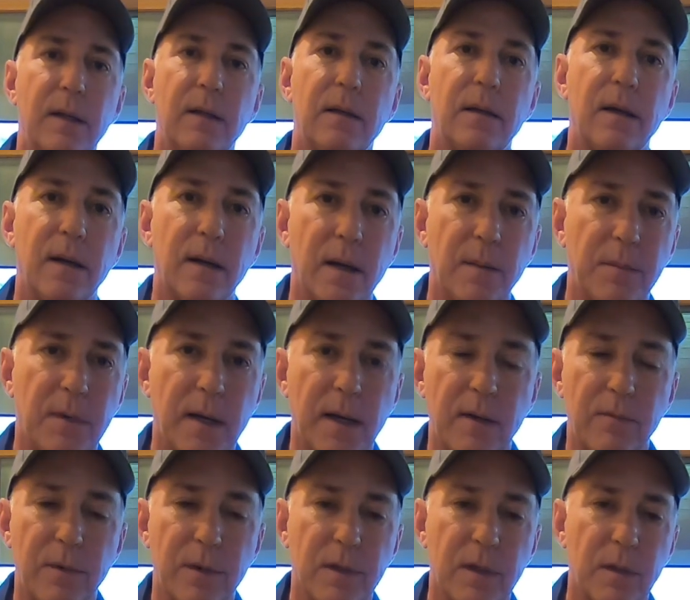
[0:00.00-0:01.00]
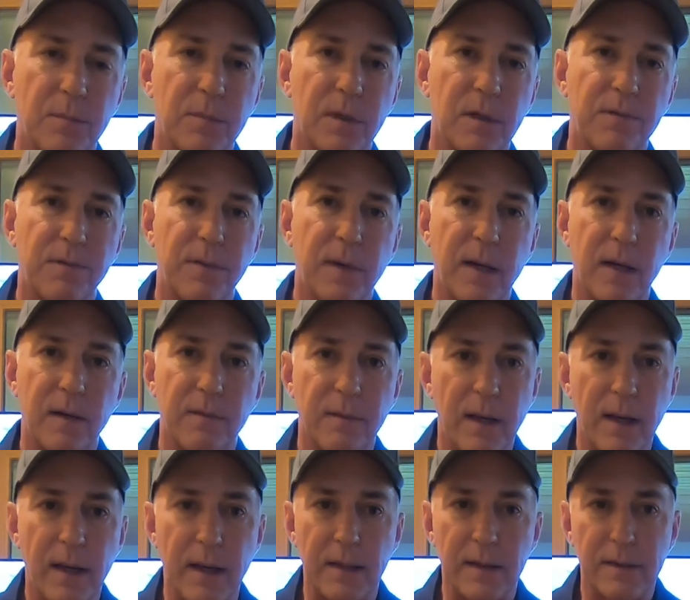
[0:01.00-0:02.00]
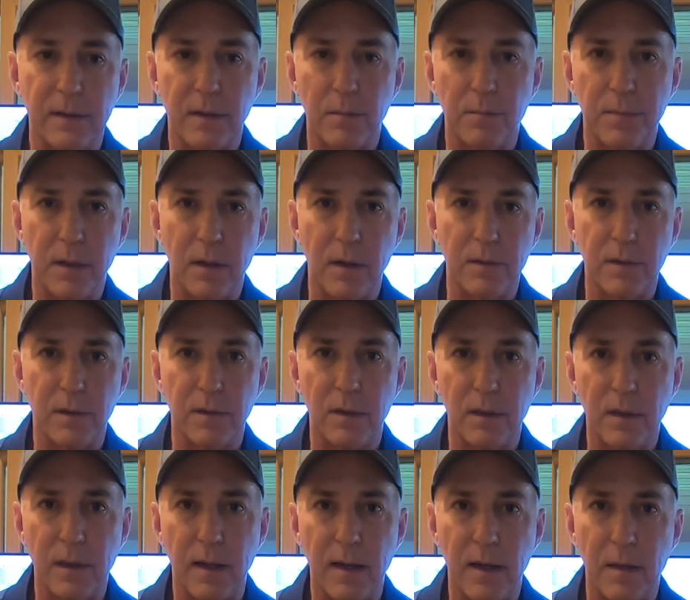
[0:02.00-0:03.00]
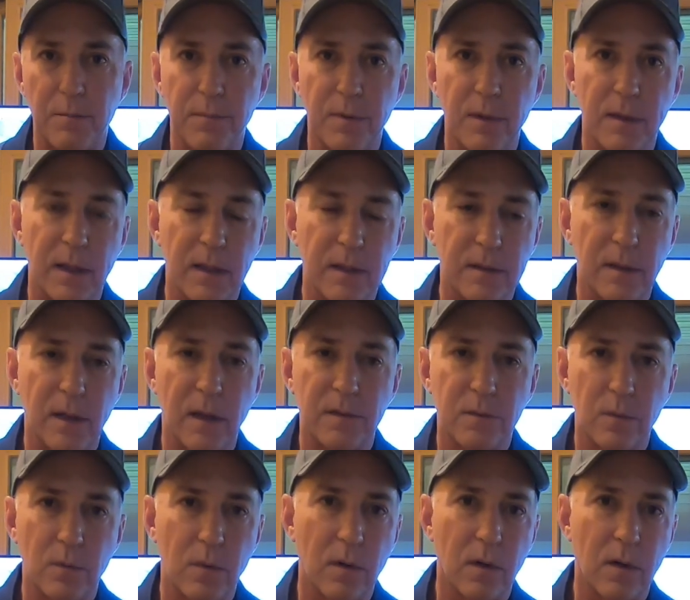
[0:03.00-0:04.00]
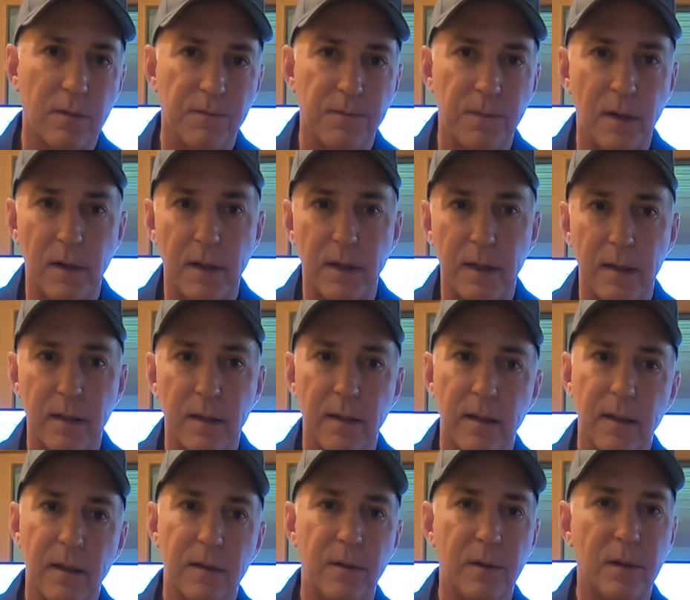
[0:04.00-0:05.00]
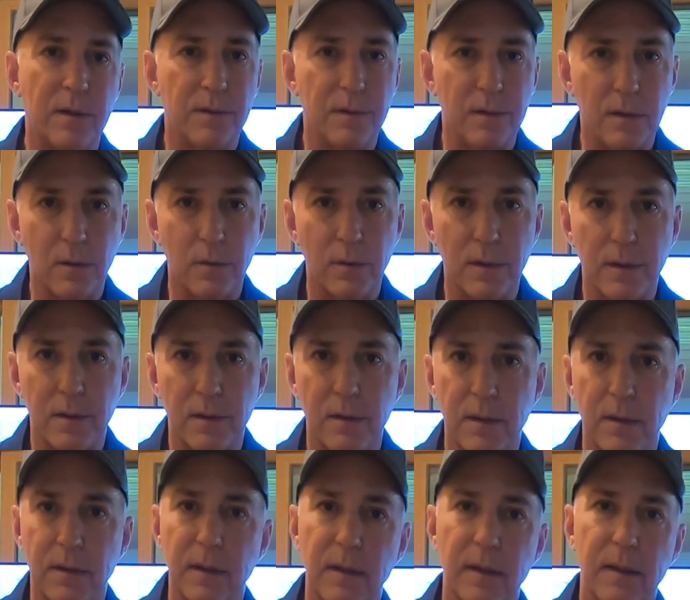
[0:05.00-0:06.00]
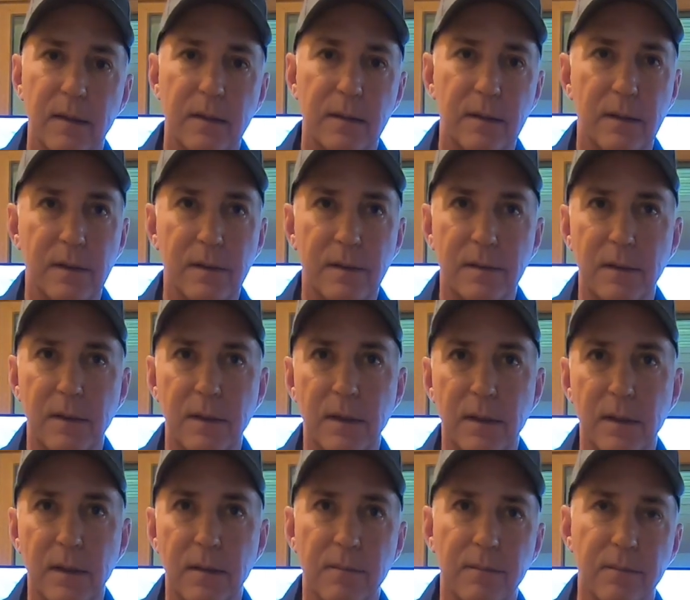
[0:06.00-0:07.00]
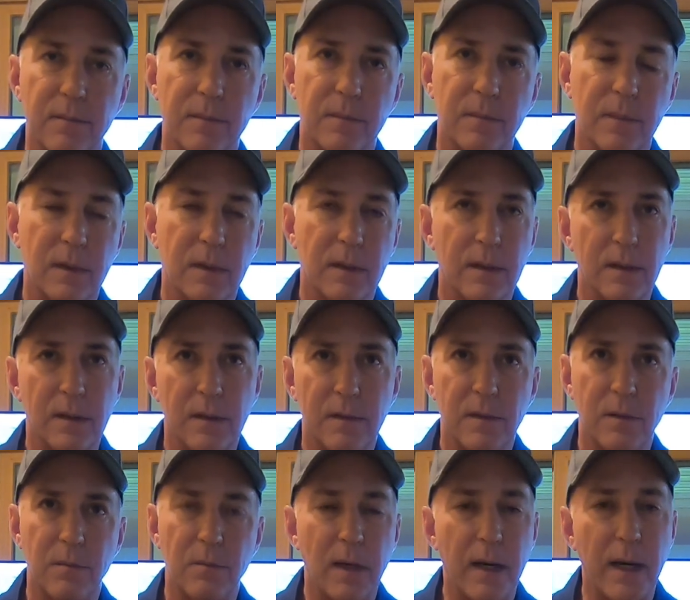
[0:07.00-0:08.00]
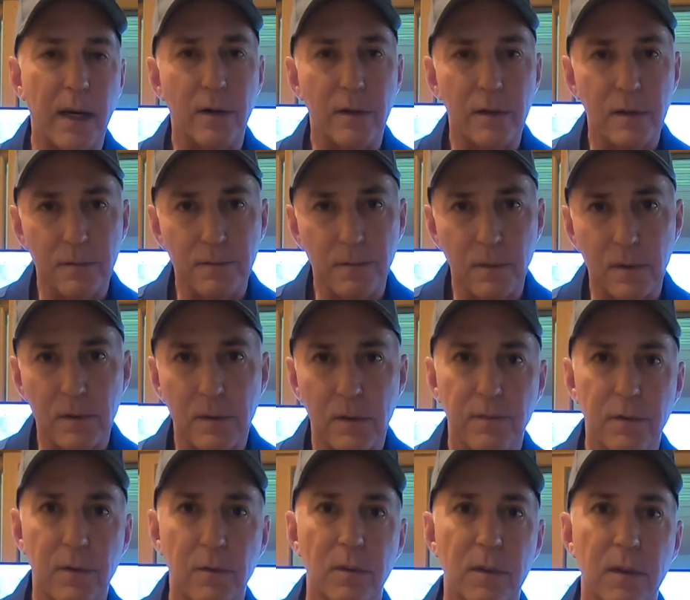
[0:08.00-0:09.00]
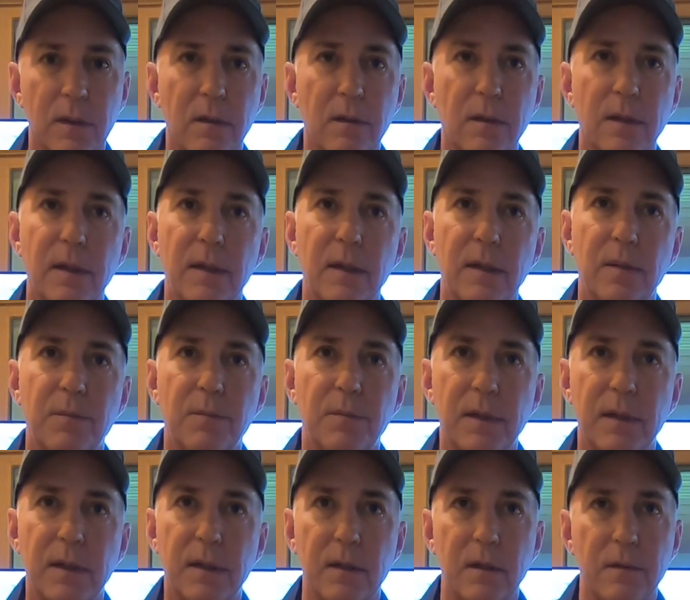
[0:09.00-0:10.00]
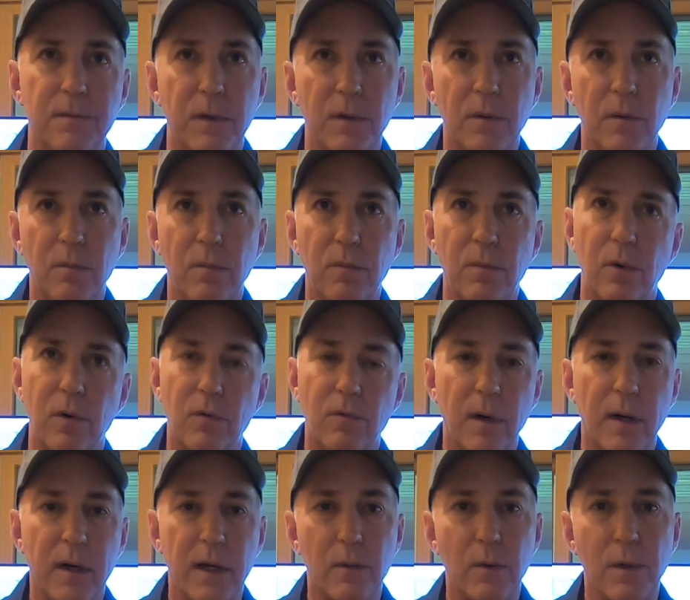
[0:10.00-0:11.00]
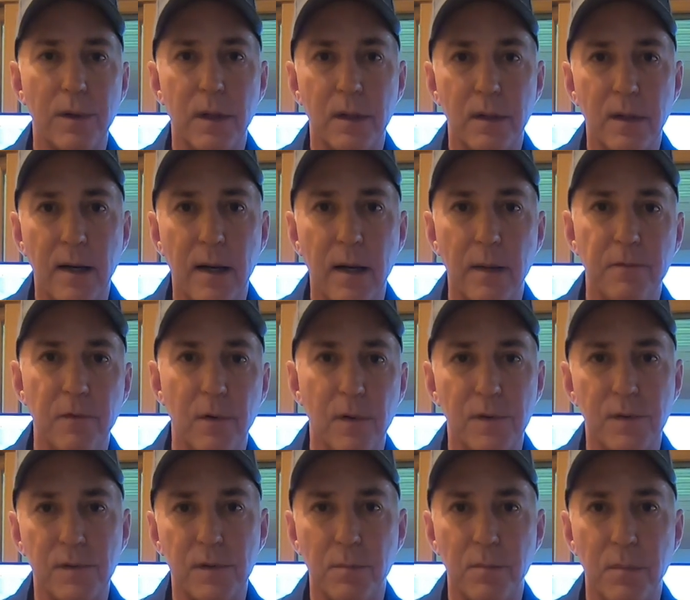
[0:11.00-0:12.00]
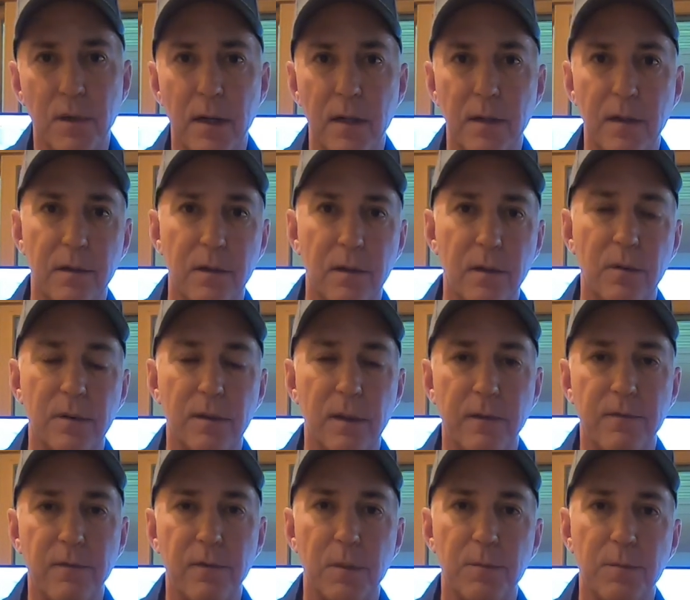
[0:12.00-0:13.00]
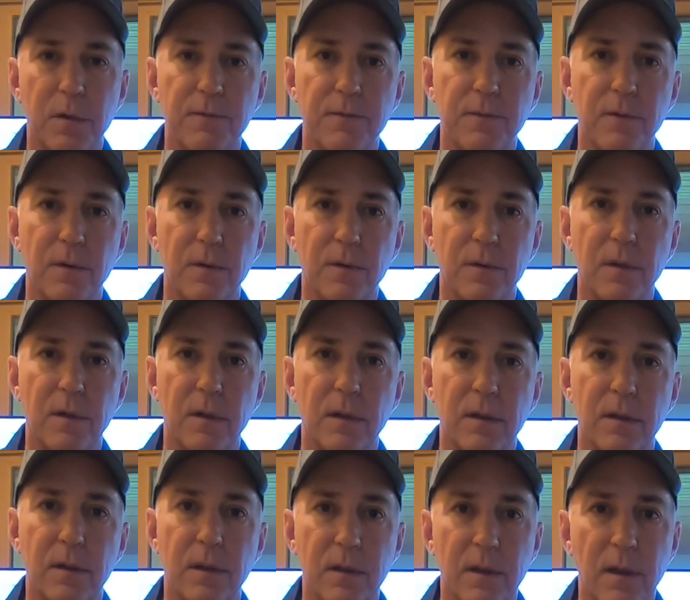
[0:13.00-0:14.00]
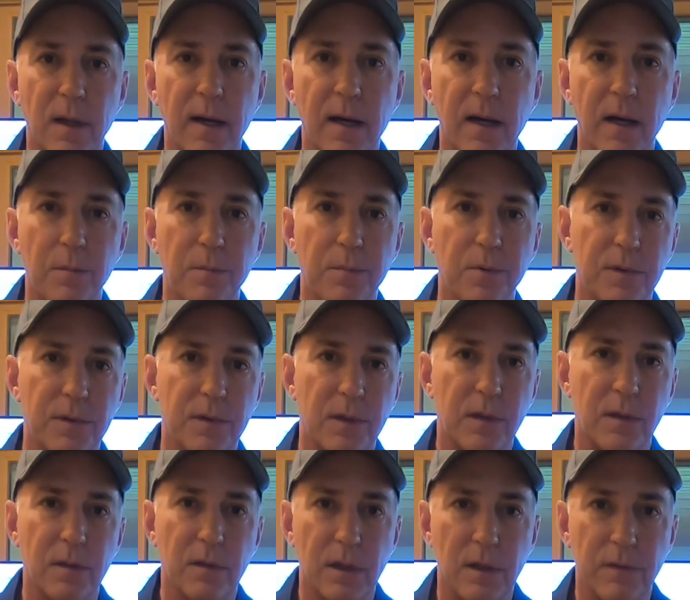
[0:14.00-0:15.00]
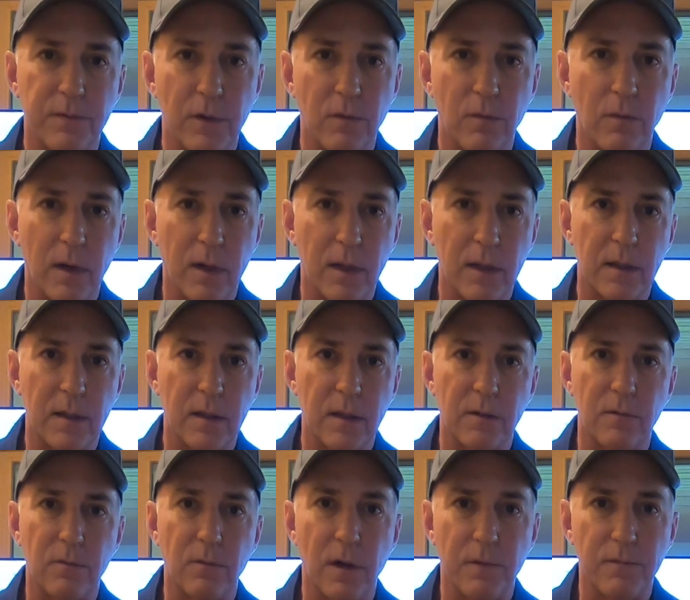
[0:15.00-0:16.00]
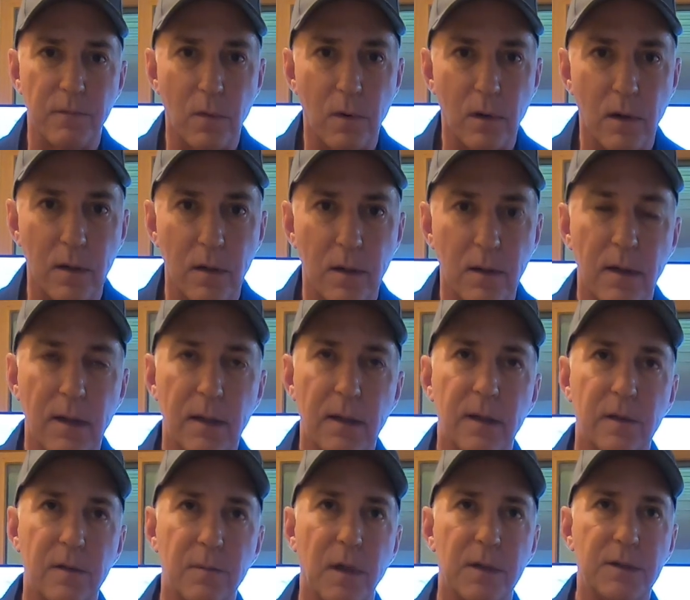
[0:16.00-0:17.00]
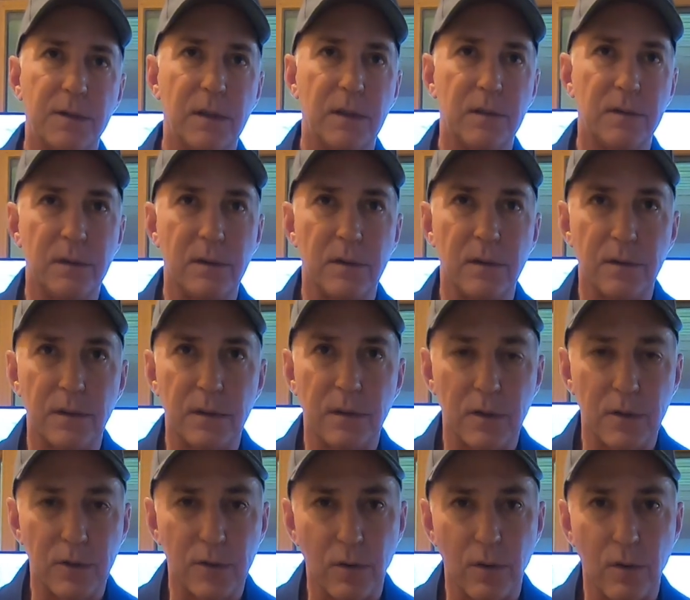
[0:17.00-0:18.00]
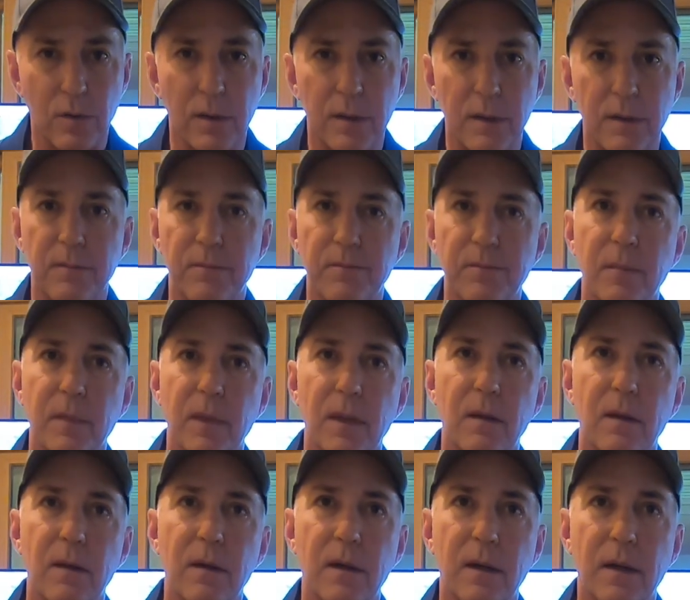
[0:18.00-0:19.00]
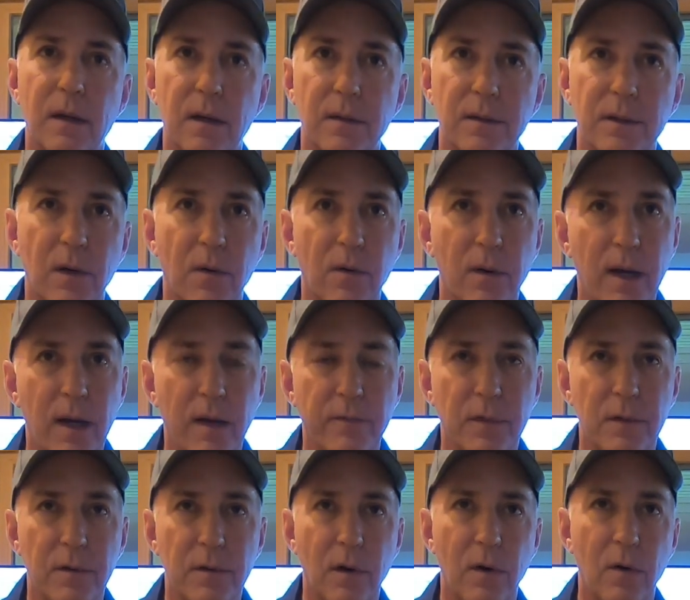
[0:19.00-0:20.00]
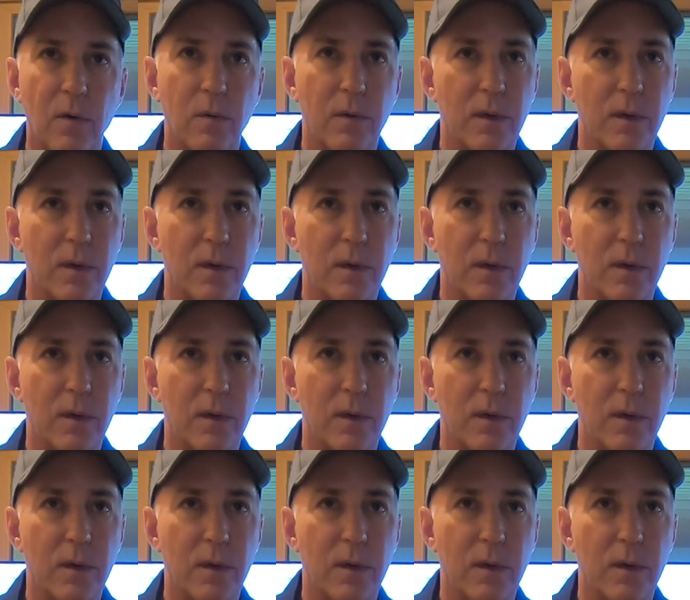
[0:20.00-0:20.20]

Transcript: And I'm not really a big fan of that compared to the knob, but it does work fine. You can deal with it. It's a minor difference, if you will, but if you were running with a knob versus a button, you would definitely prefer the knob, particularly if you're running in rough water. It's much easier to control it. You don't have to know